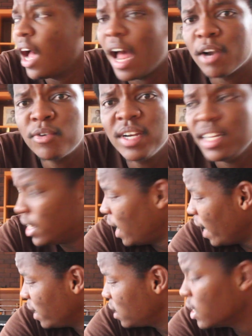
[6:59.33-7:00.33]
I really
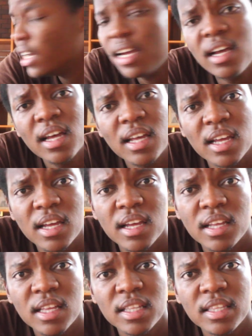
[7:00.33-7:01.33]
liked
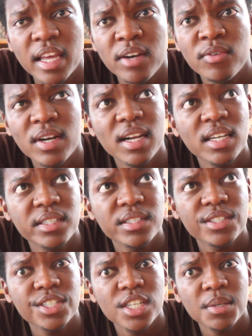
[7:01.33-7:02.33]
their
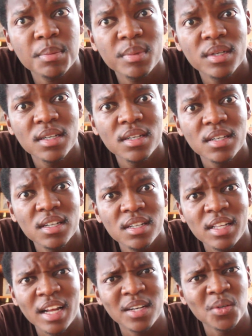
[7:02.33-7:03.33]
relationship,
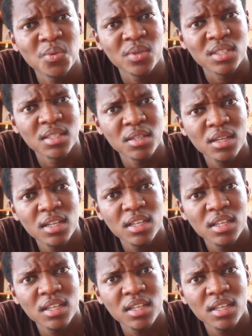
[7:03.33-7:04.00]
that it was